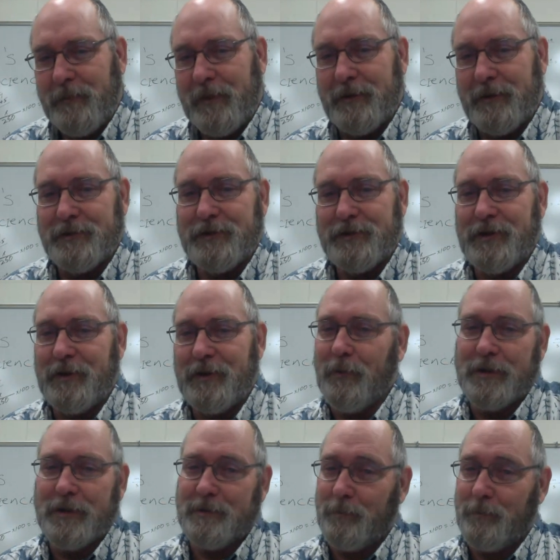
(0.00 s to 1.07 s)
And she
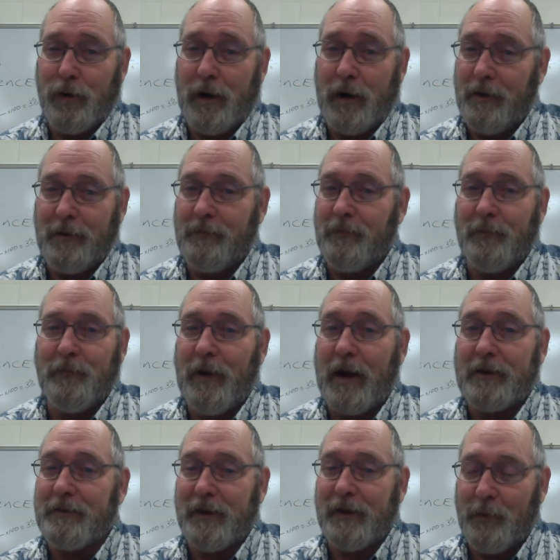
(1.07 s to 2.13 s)
wasn't proud of the
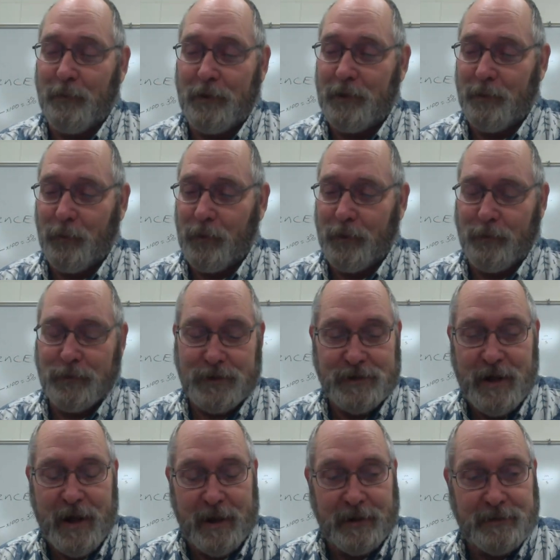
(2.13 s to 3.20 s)
fact that I wanted to work with
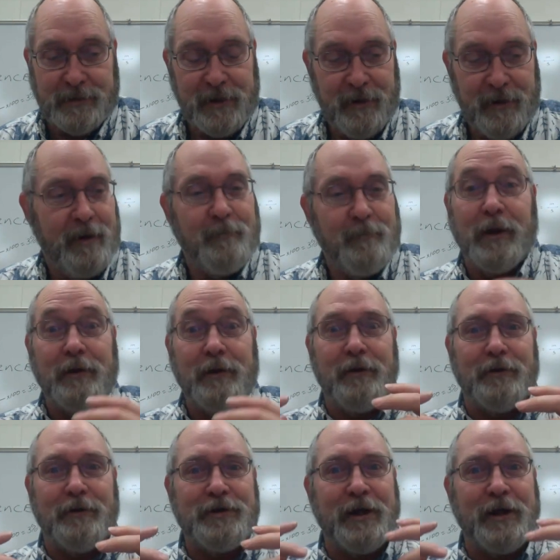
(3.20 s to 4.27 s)
snakes, but you
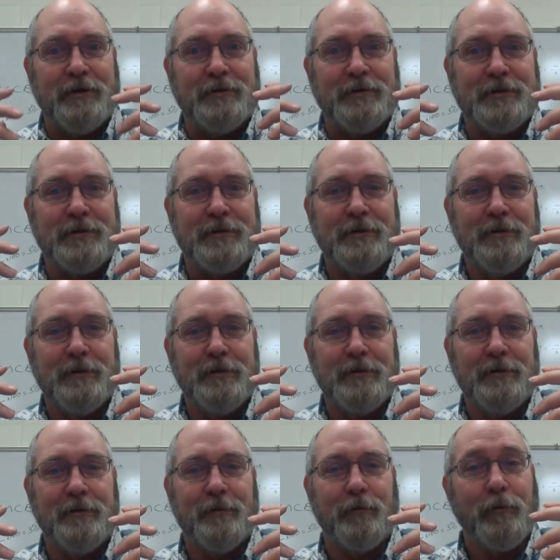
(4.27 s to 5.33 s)
know she goes,
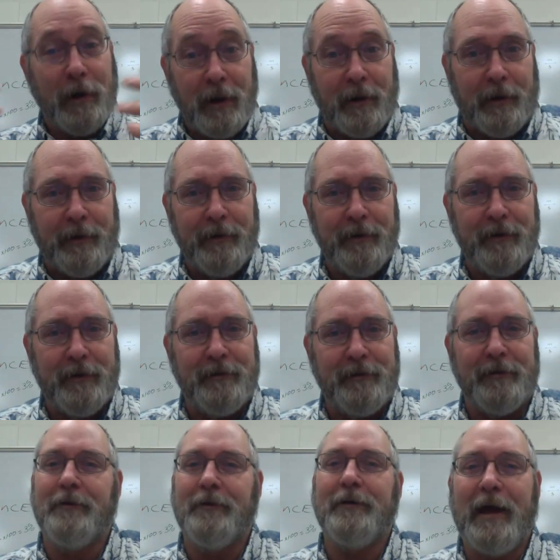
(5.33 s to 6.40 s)
"Really?" And
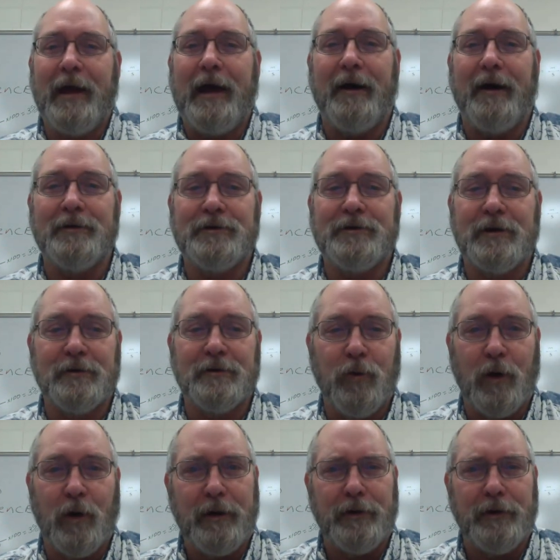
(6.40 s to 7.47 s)
you go, "Yeah." And she goes,
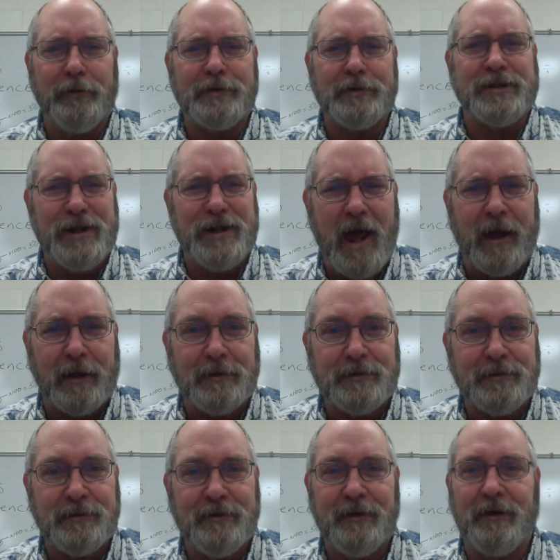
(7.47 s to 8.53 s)
"What are you gonna do with
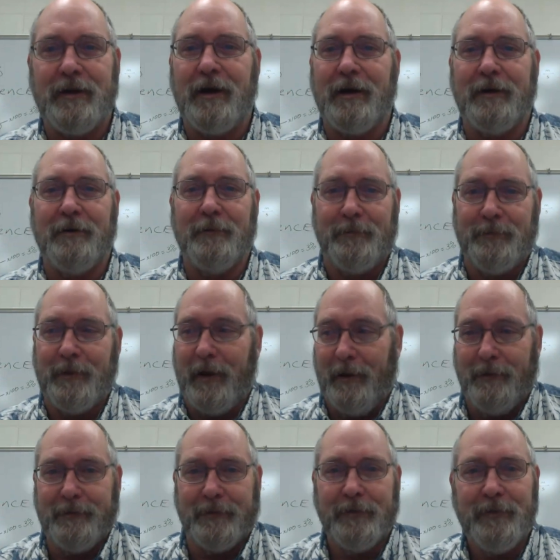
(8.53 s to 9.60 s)
snakes?" And I go, "I
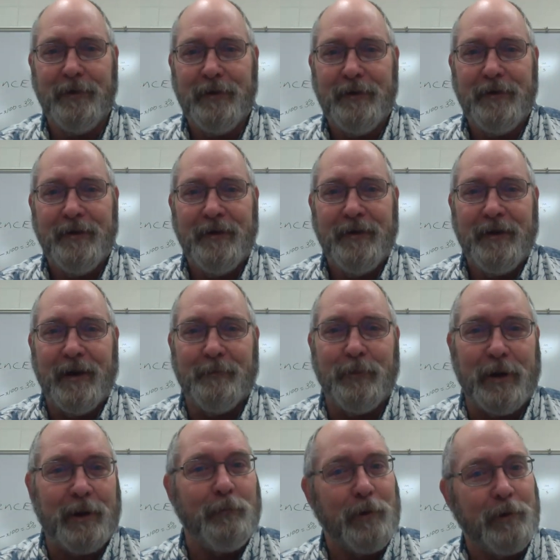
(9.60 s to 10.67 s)
don't know."
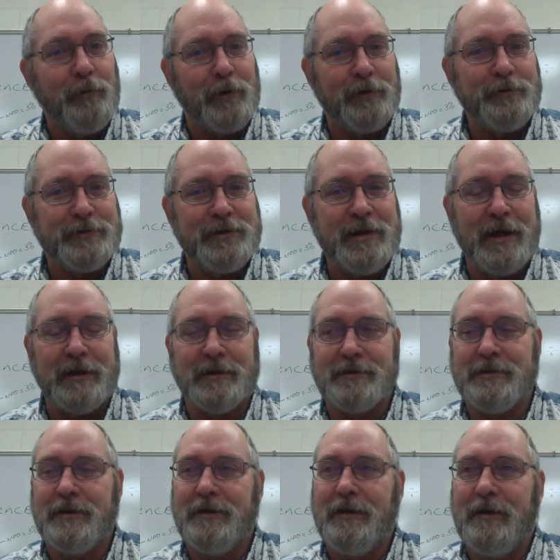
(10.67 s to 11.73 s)
but I want to work with
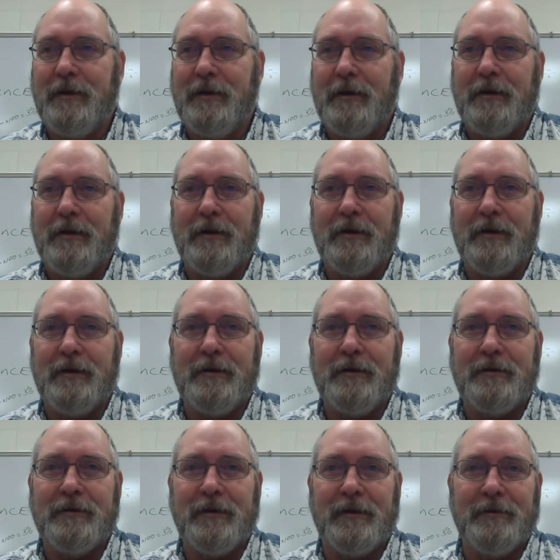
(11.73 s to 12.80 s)
snakes.
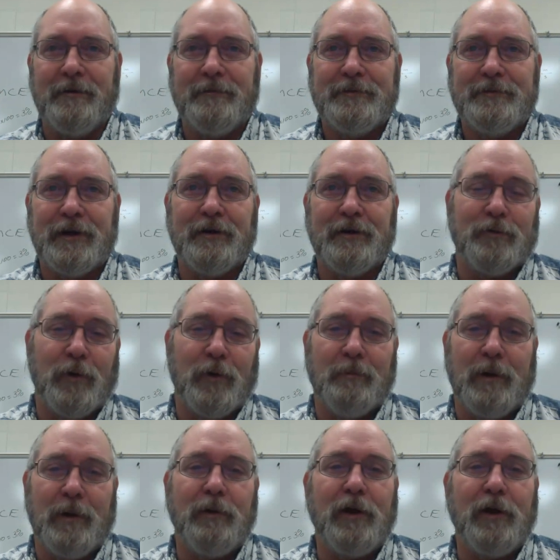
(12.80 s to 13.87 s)
And, you know, she goes, well,
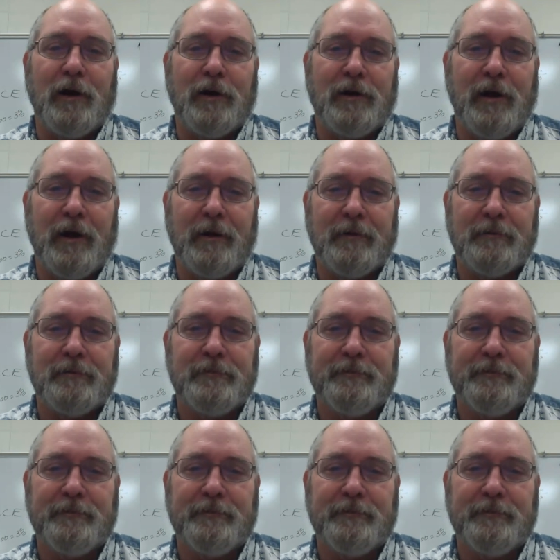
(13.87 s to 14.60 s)
maybe you ought to take